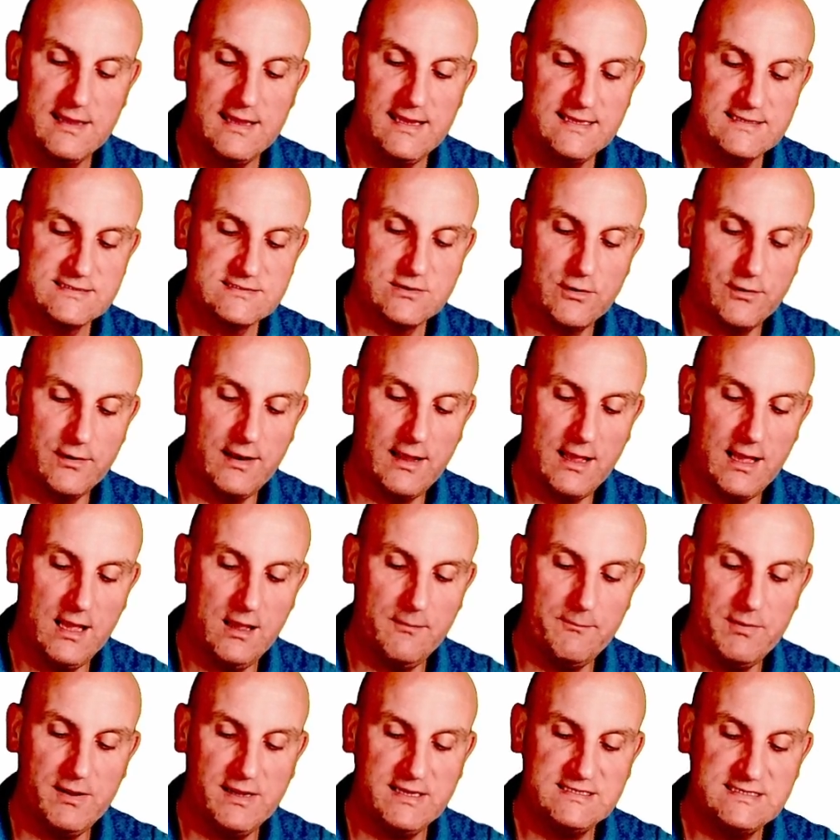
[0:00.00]
It's gone
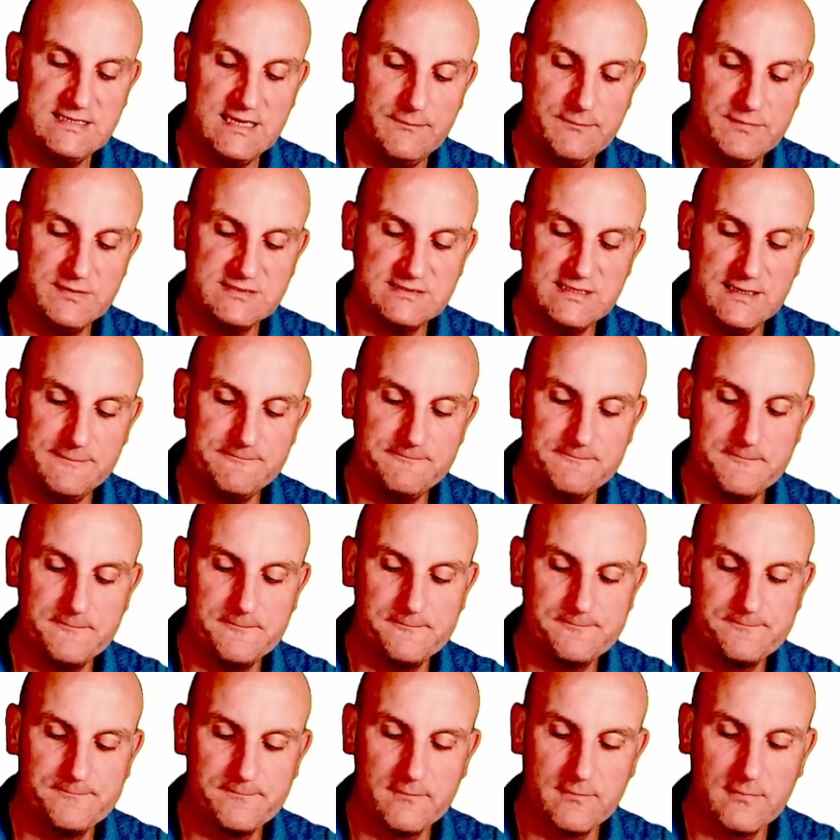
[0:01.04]
up by 10%.
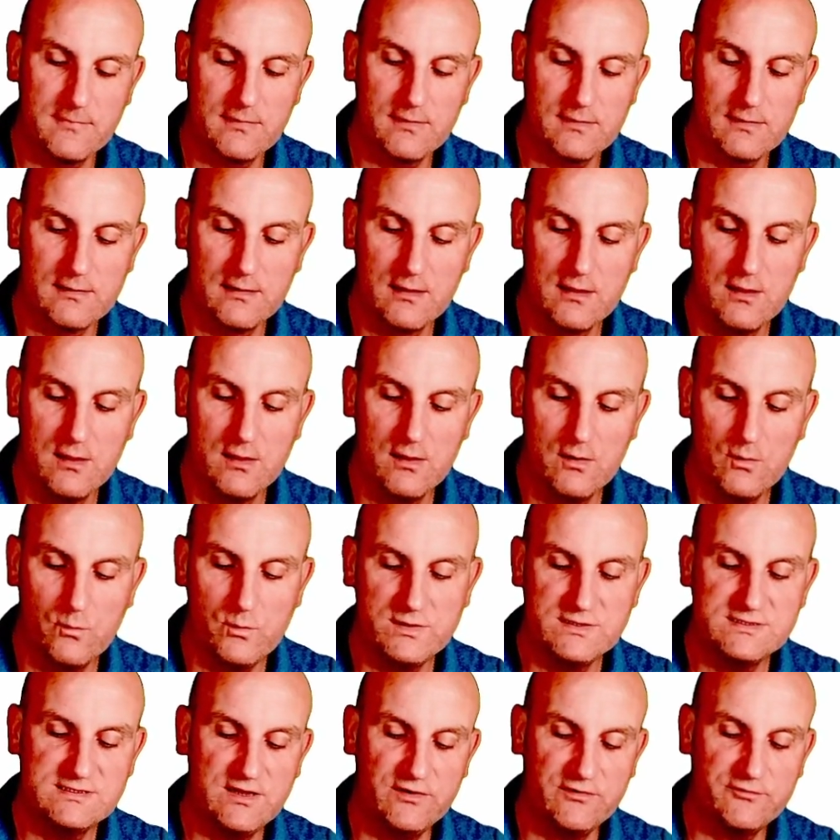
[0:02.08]

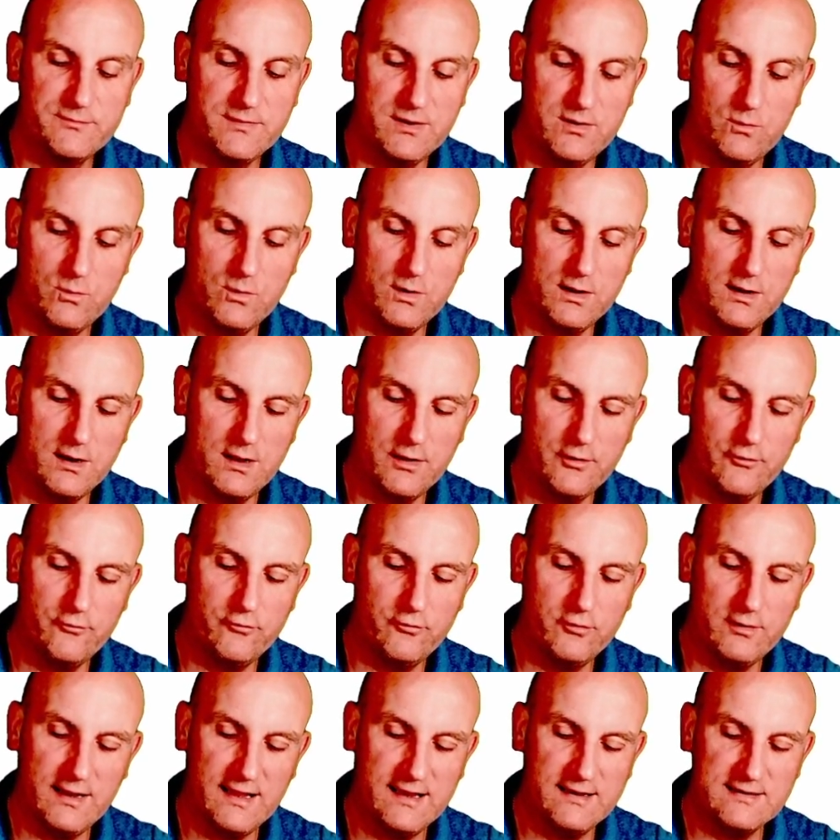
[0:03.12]
Which gives me
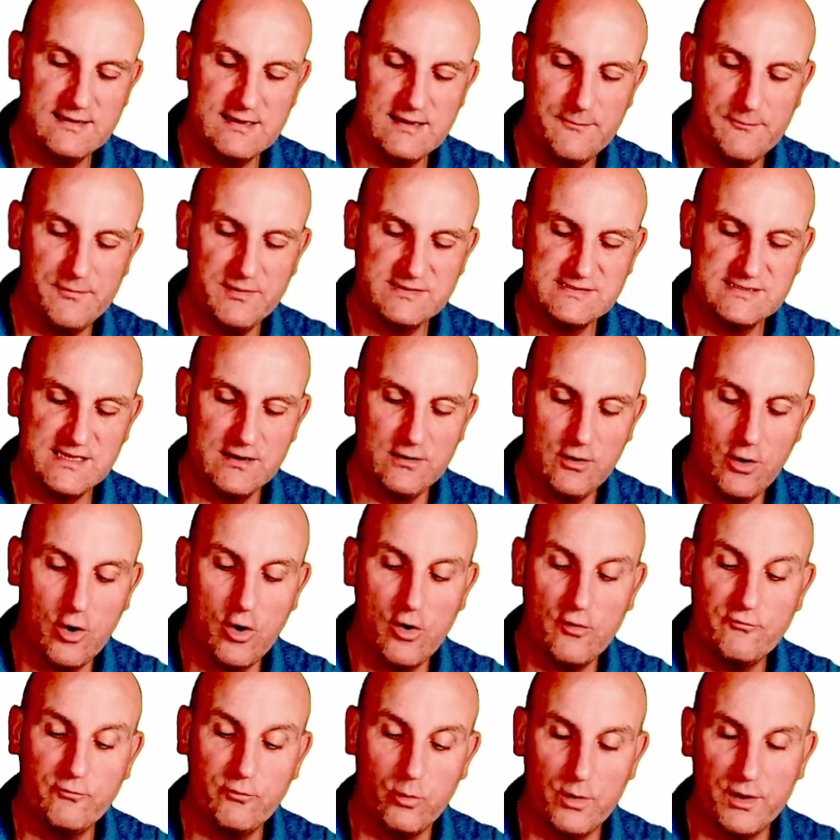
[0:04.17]
110%
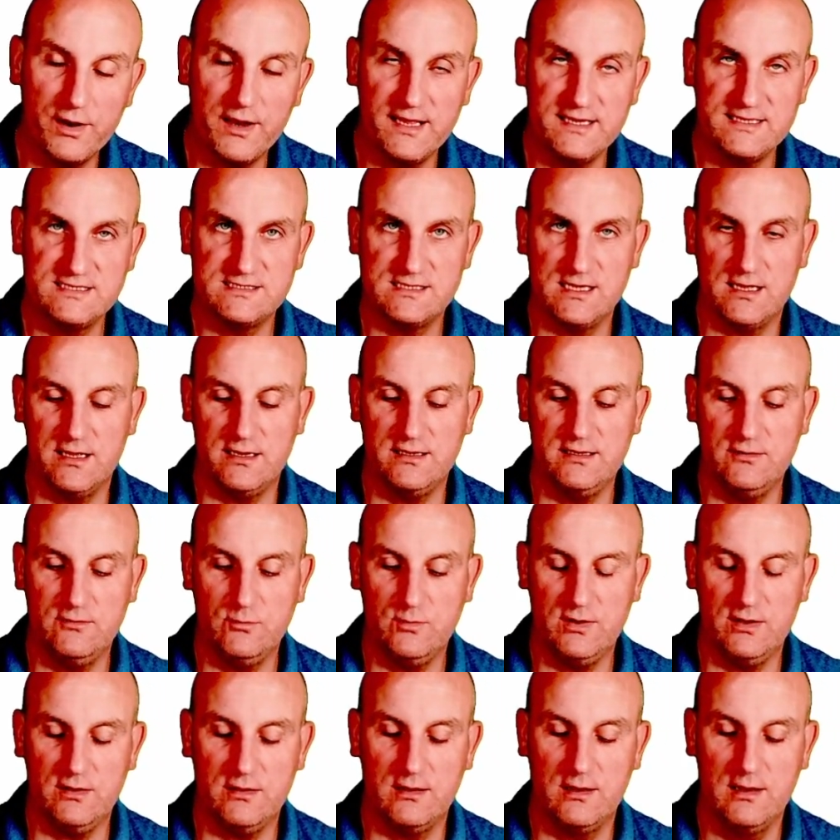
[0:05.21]
of what I started
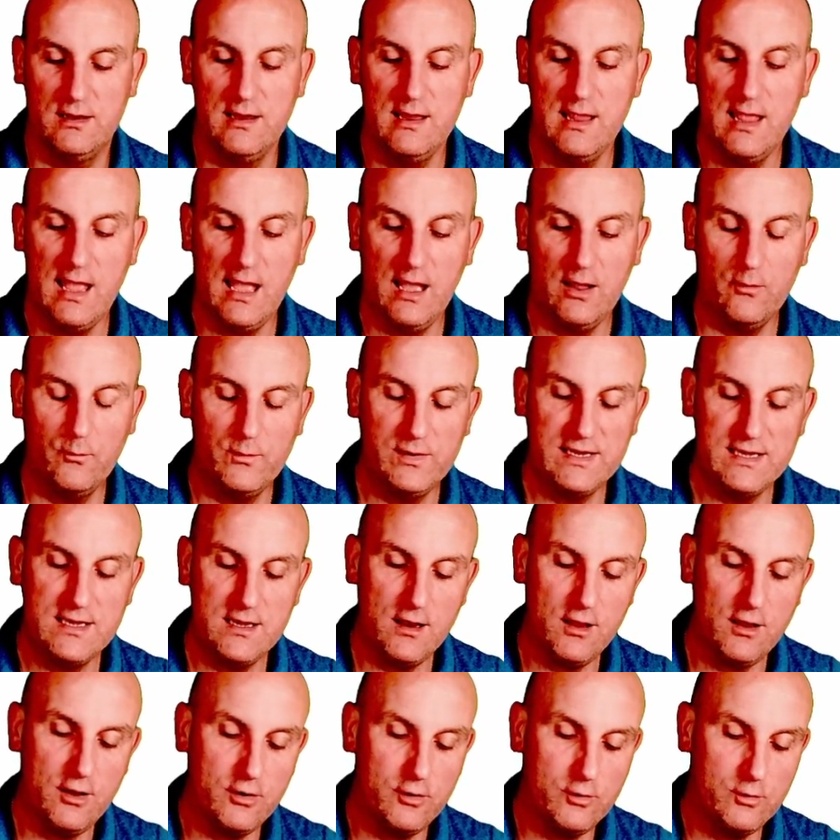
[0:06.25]
with. And we
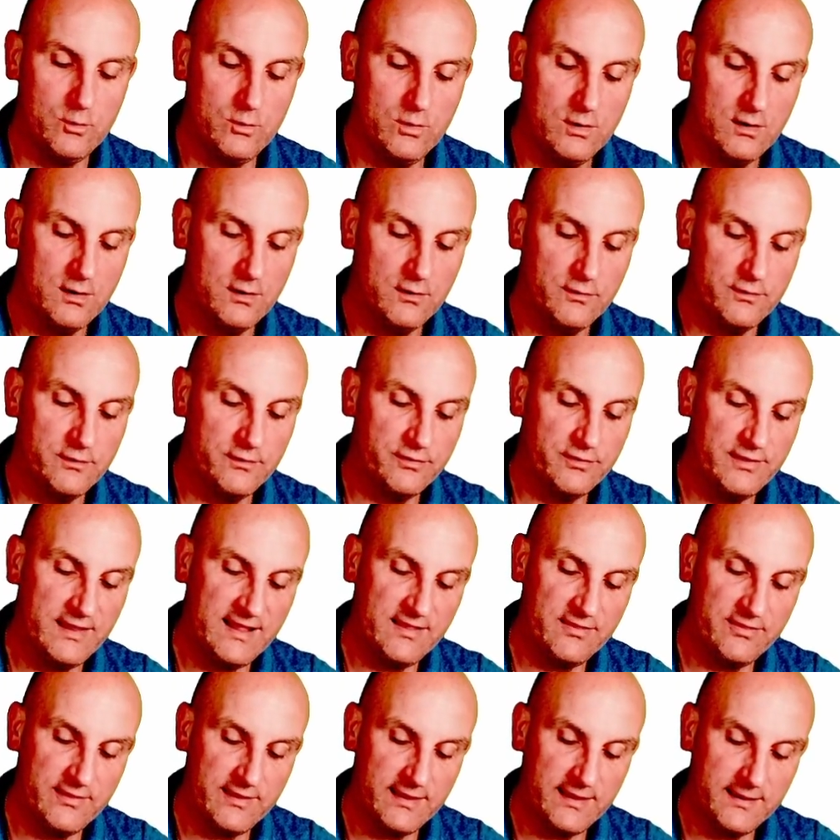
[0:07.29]
know that
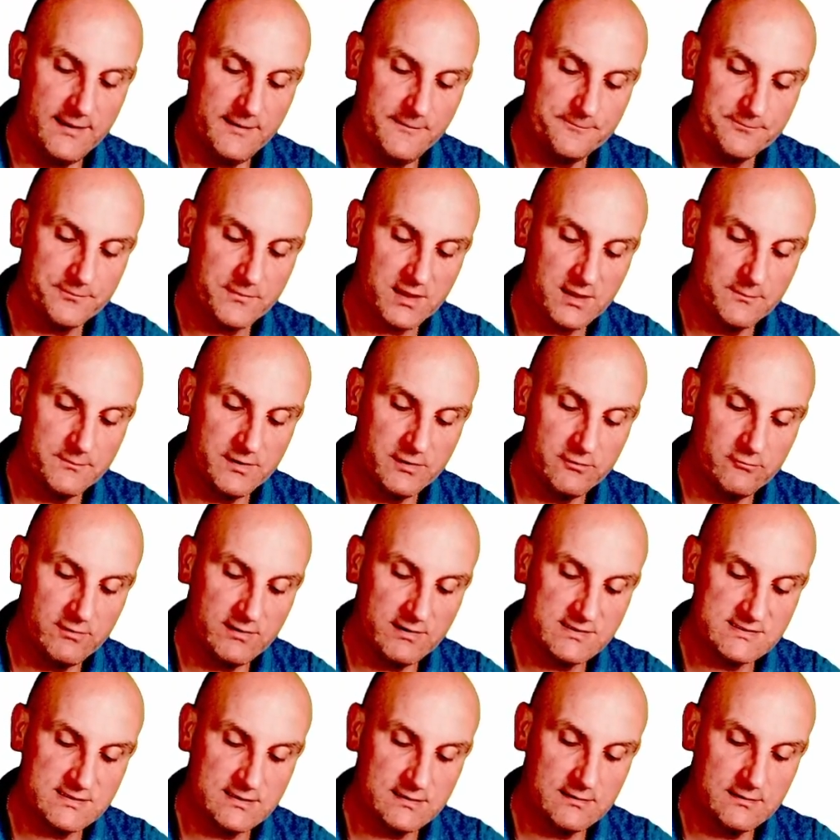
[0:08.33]
that there can be
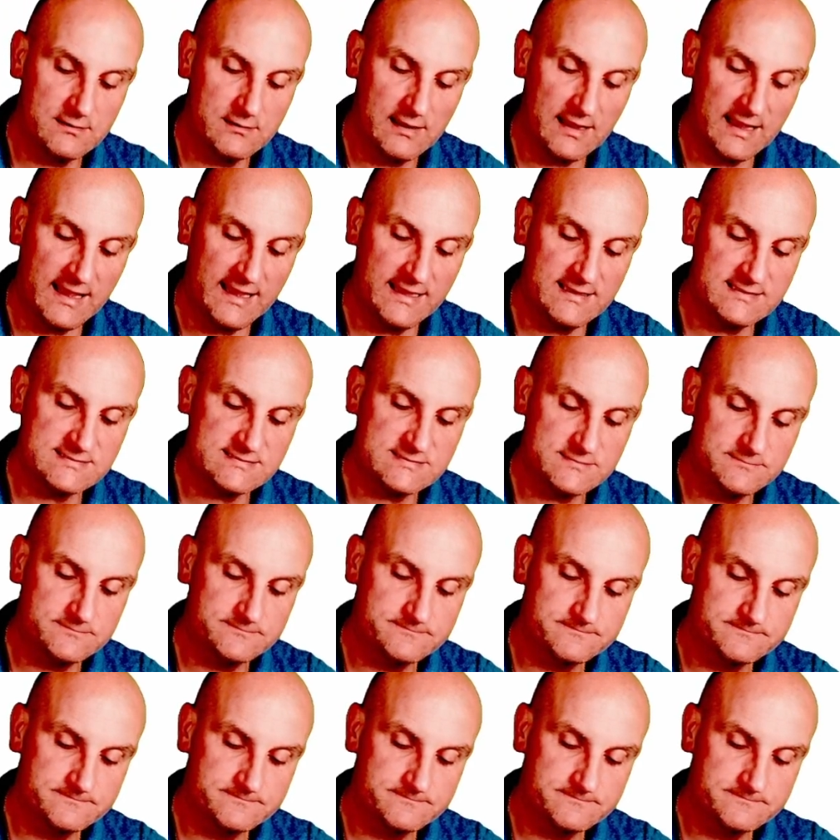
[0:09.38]
written as